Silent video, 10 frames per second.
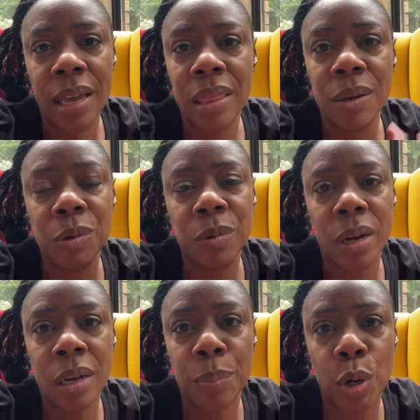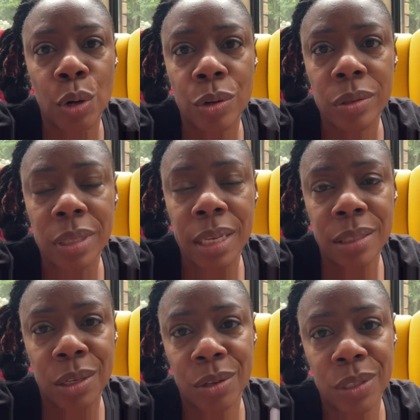And then we were up early
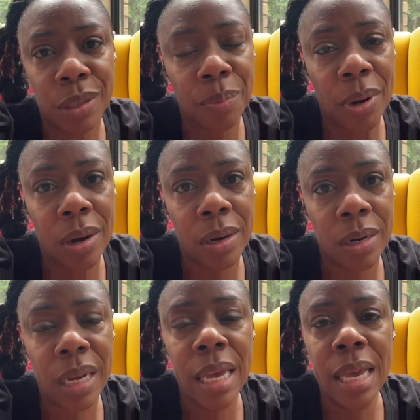to go to the park